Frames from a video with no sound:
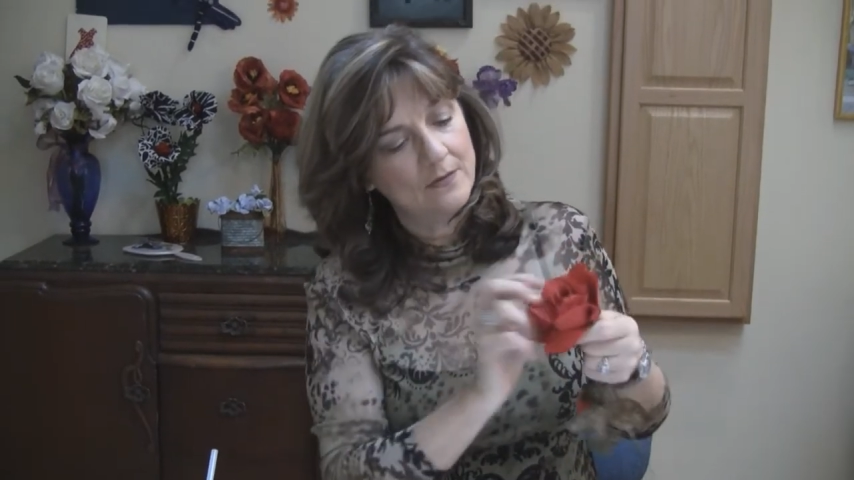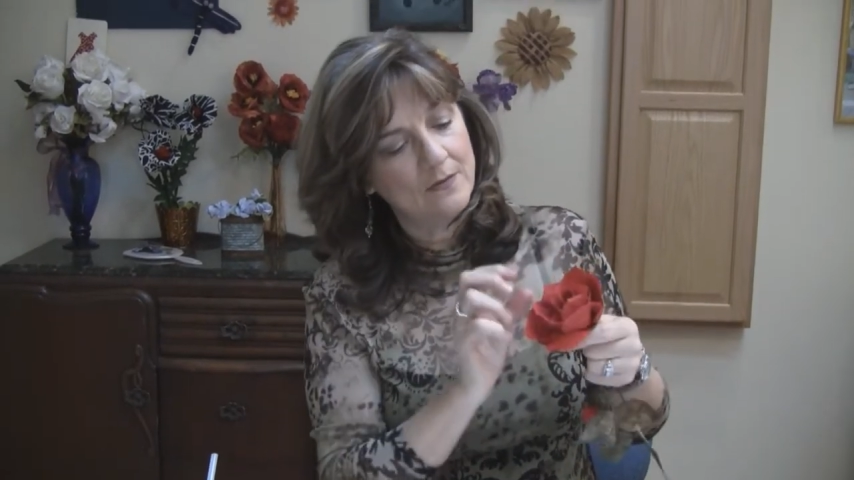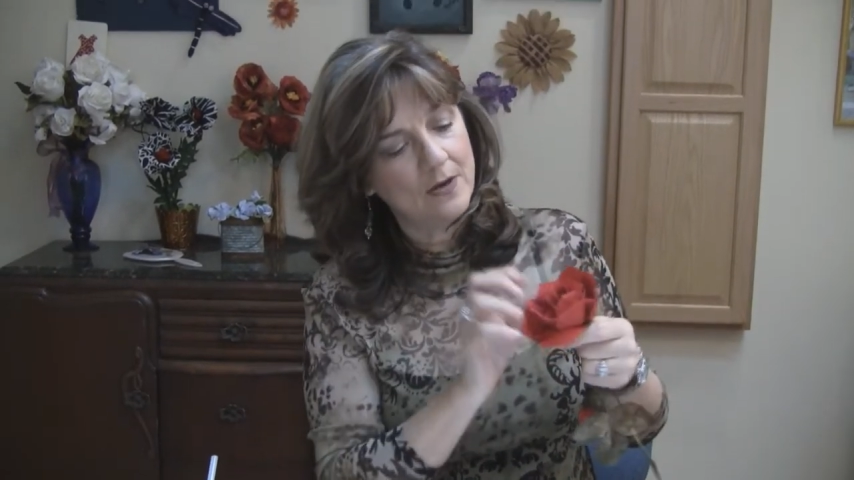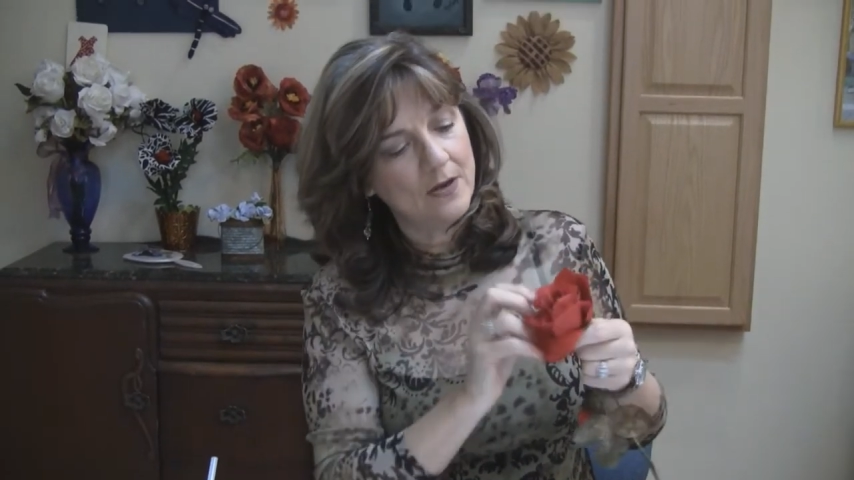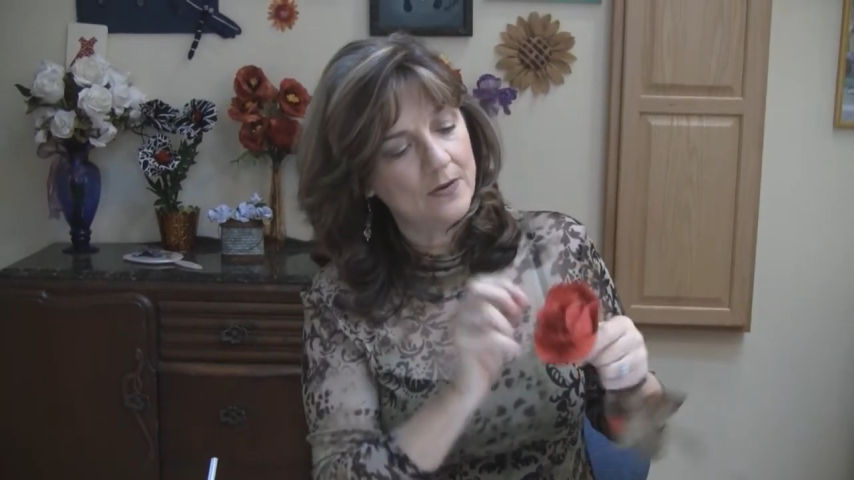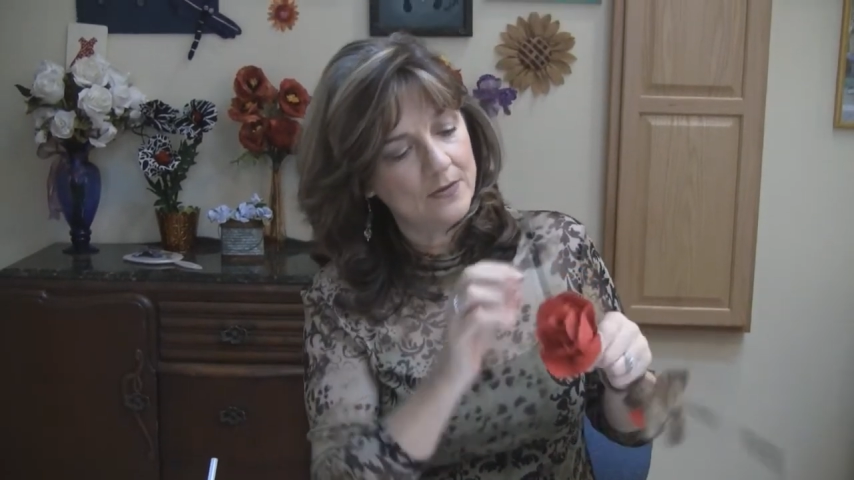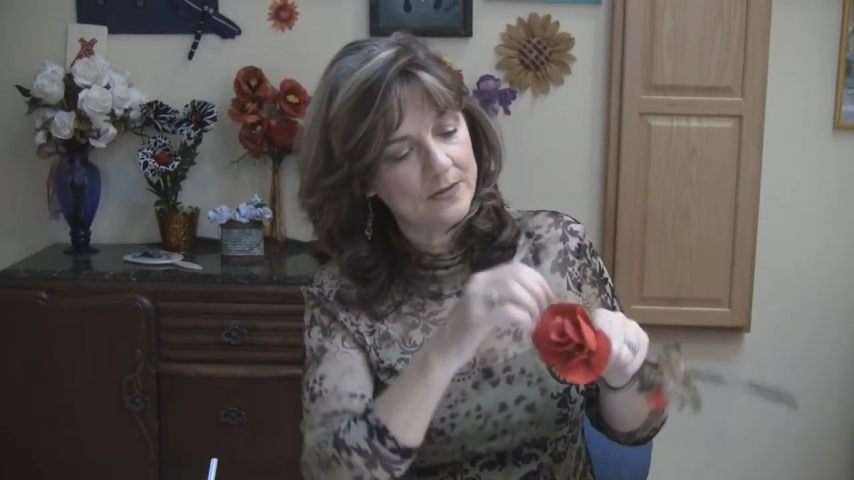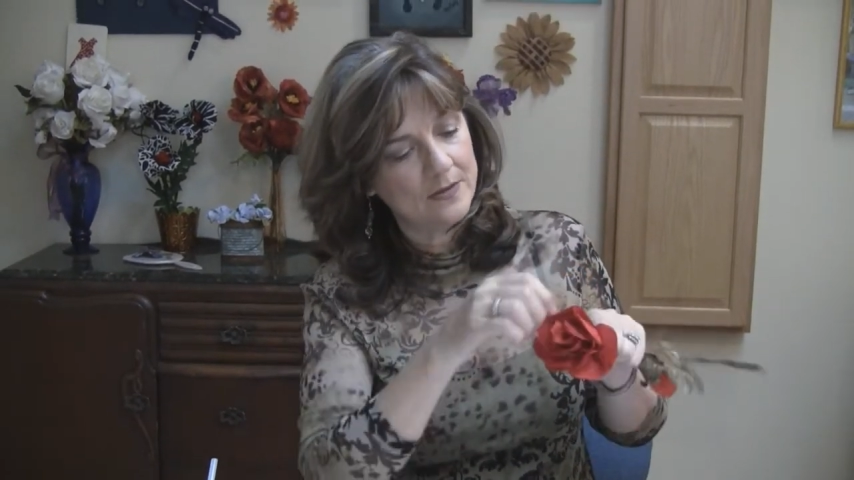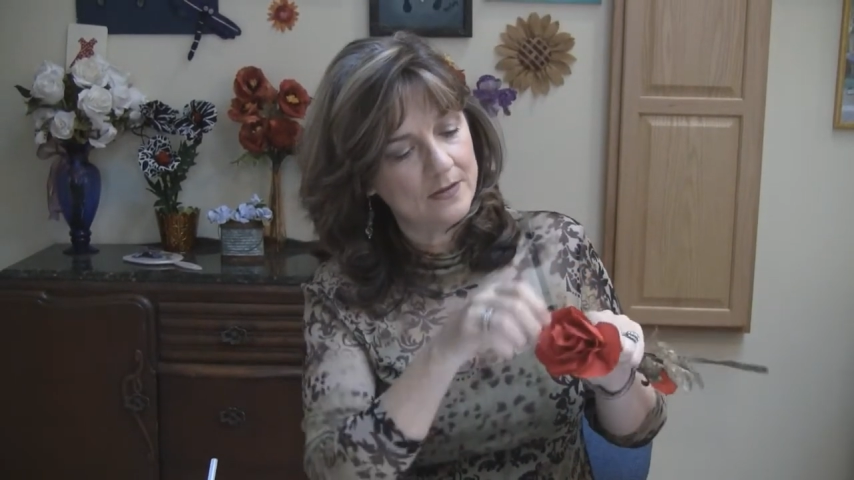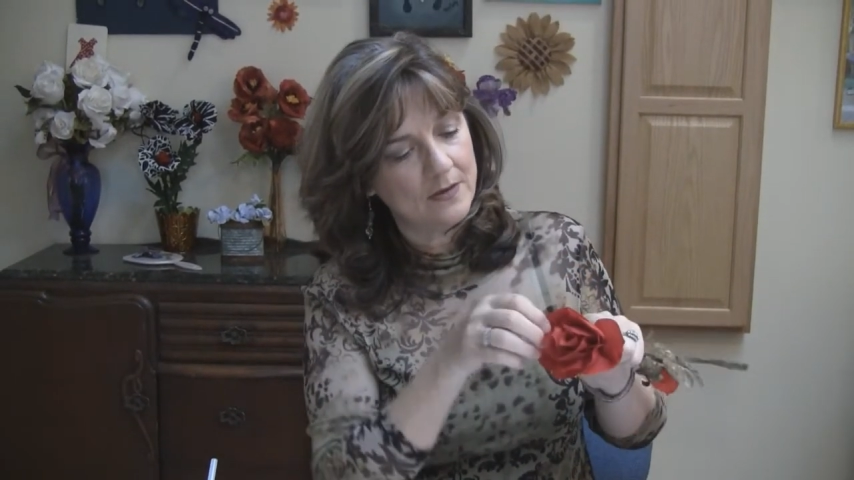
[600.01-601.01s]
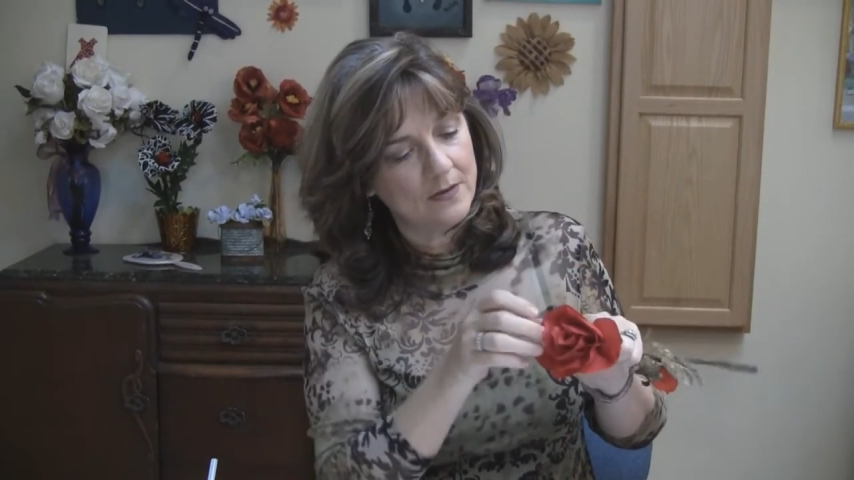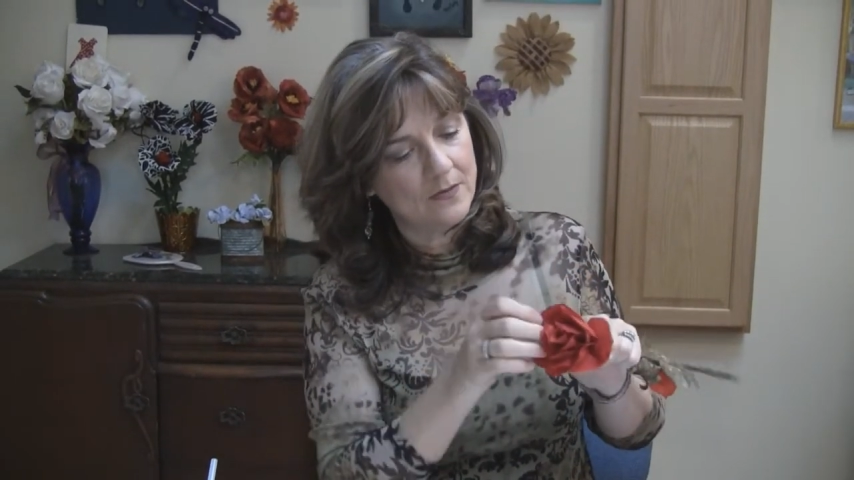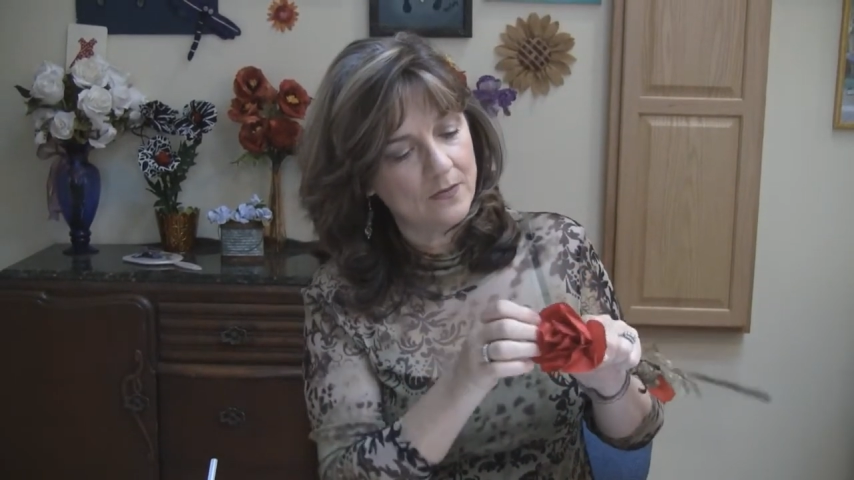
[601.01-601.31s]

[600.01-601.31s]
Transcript: rose all